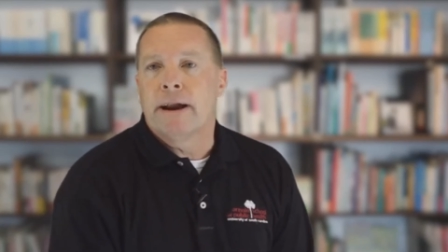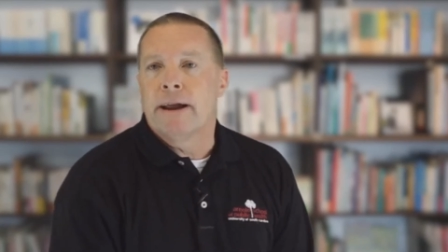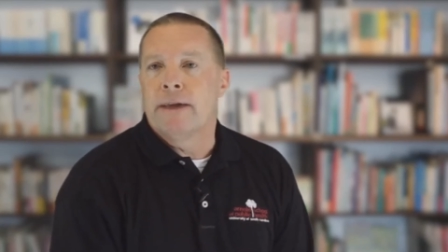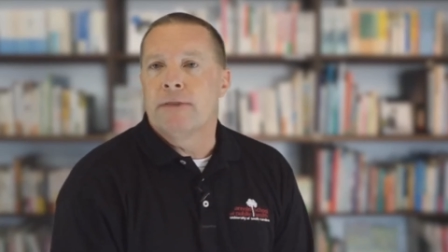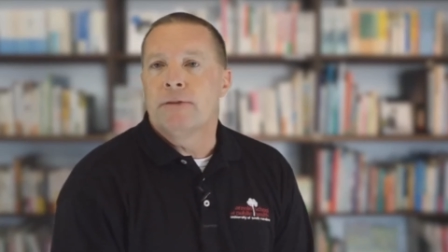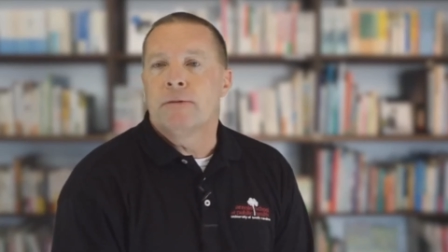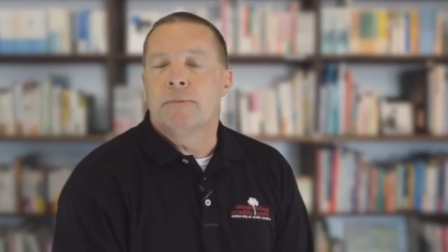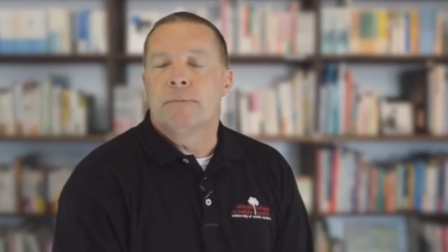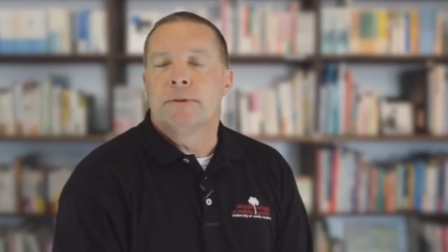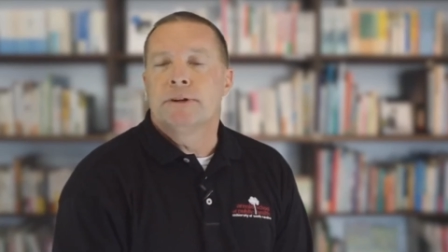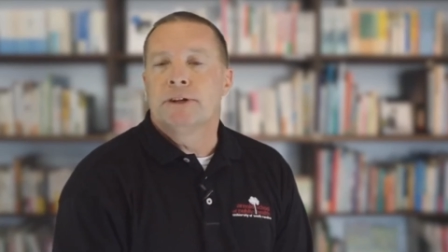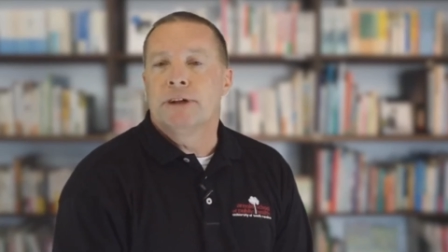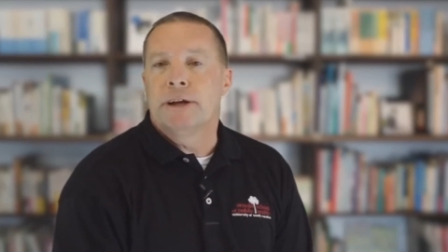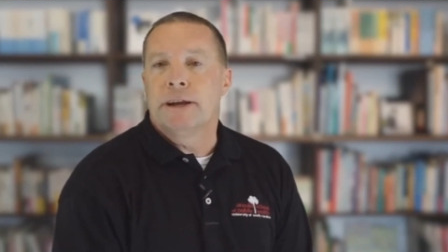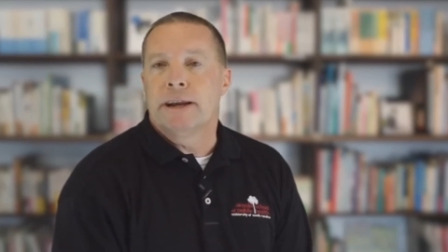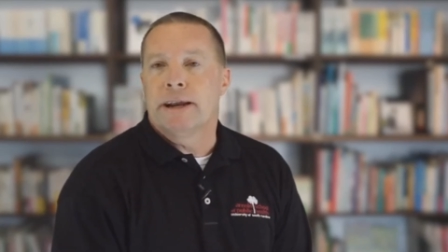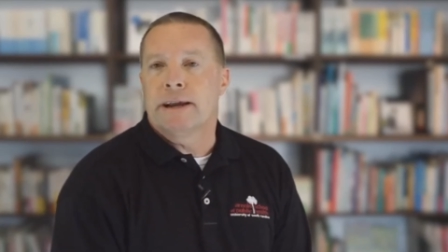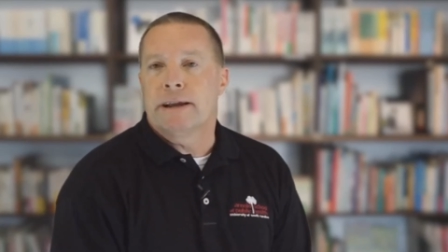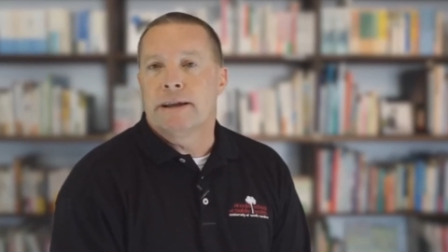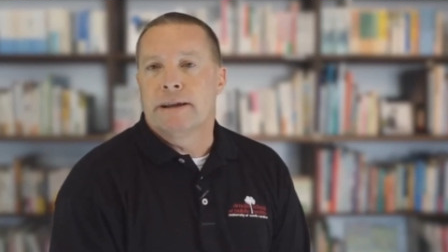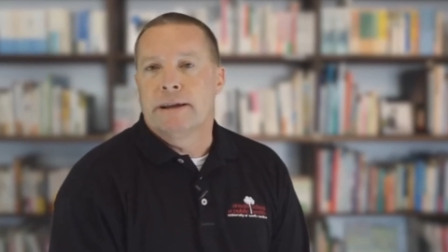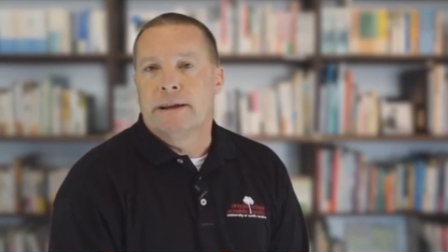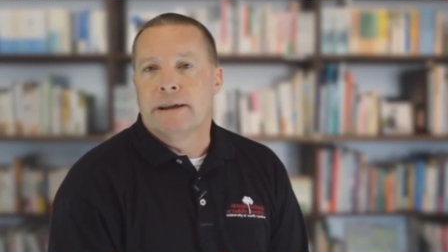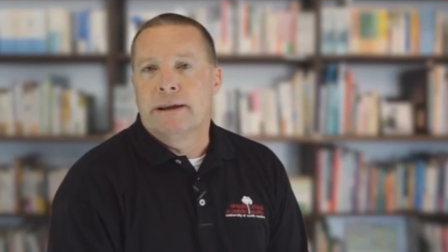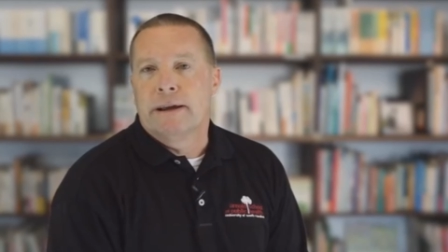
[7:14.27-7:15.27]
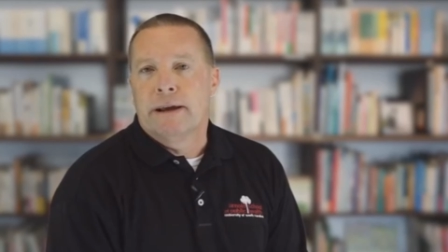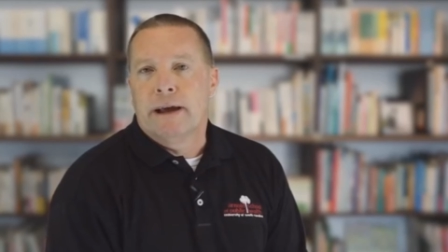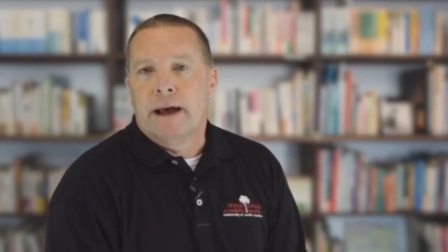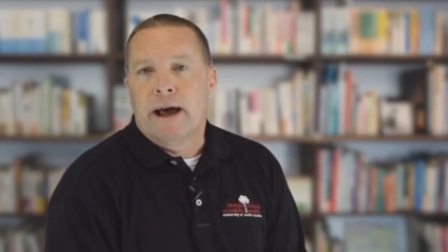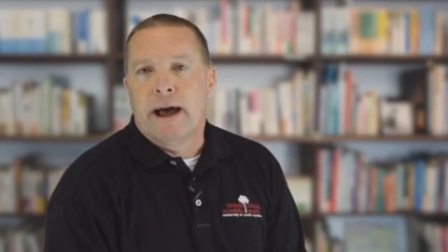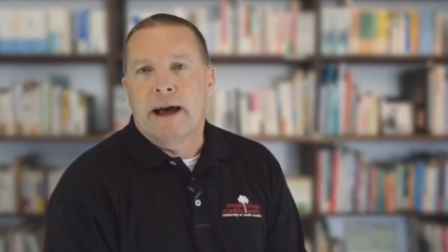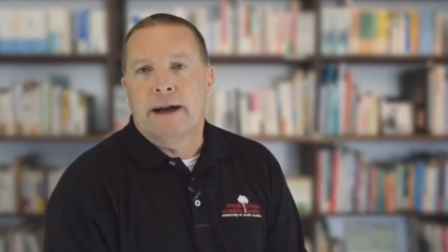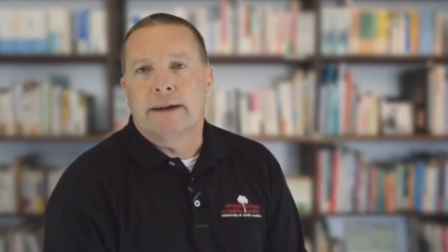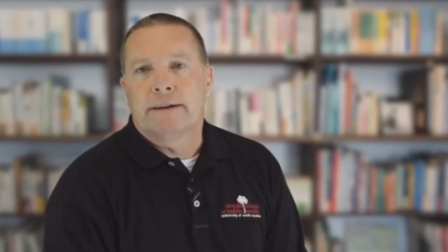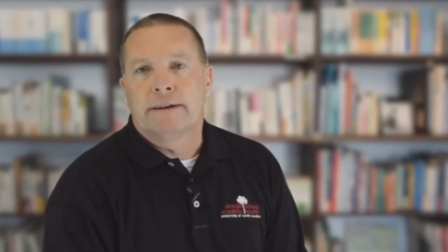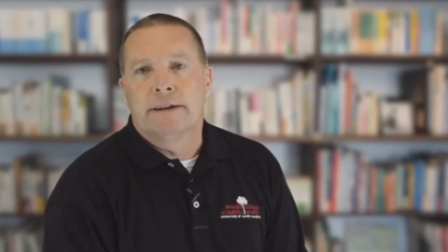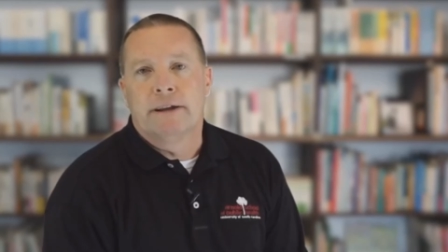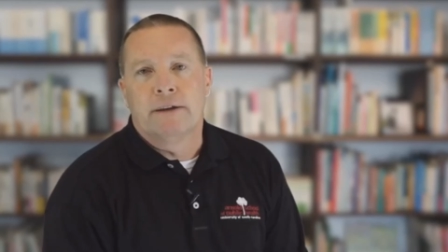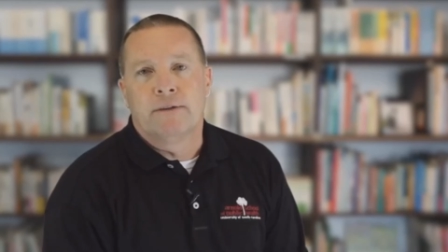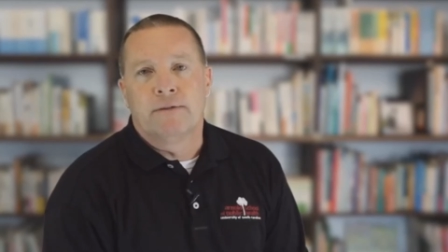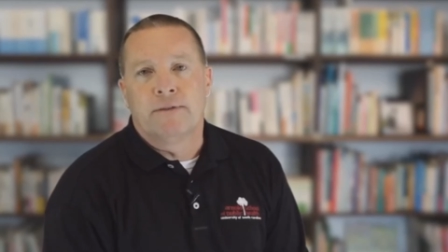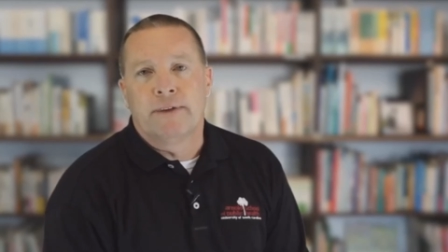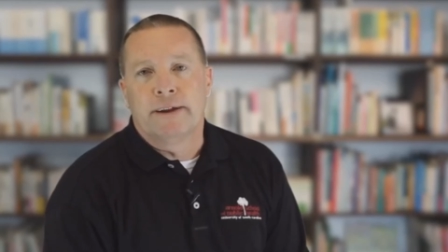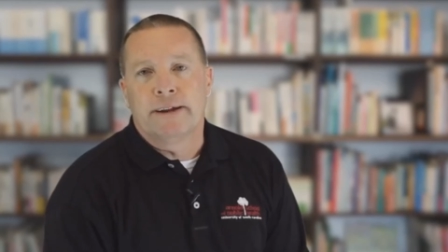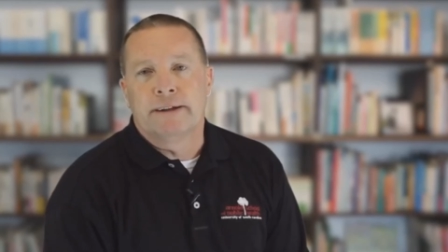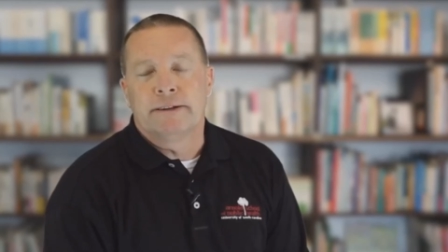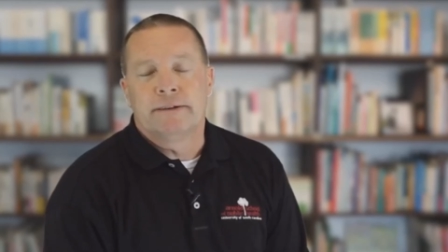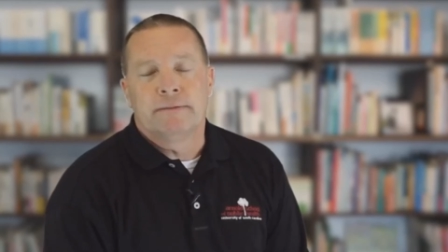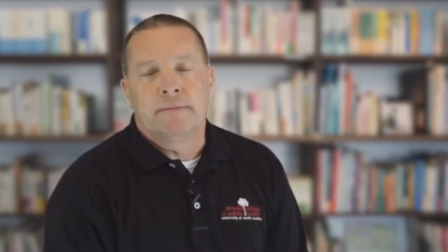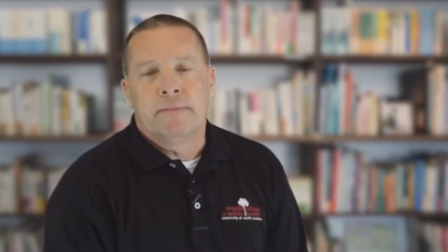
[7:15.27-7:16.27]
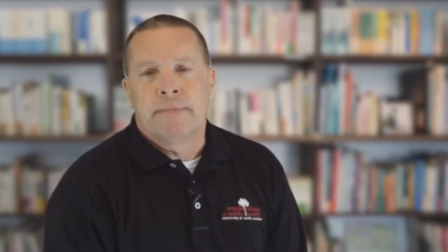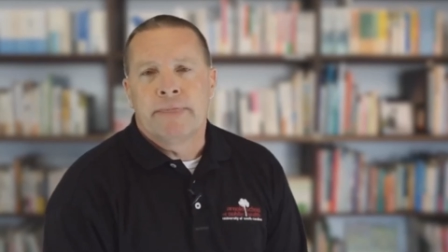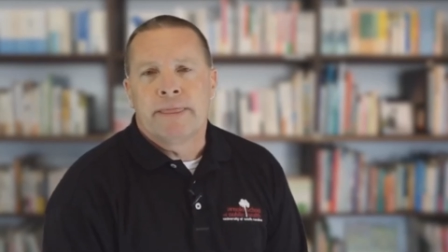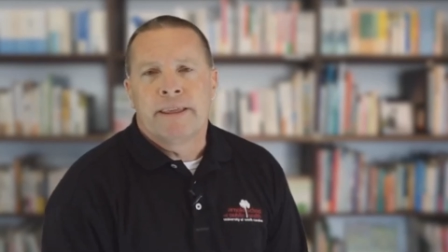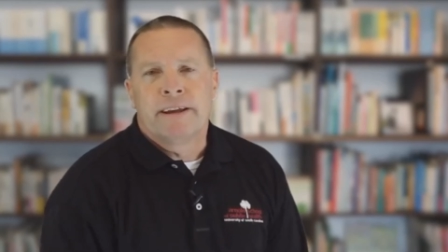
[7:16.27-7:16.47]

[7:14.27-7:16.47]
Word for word: anthropogenic activities.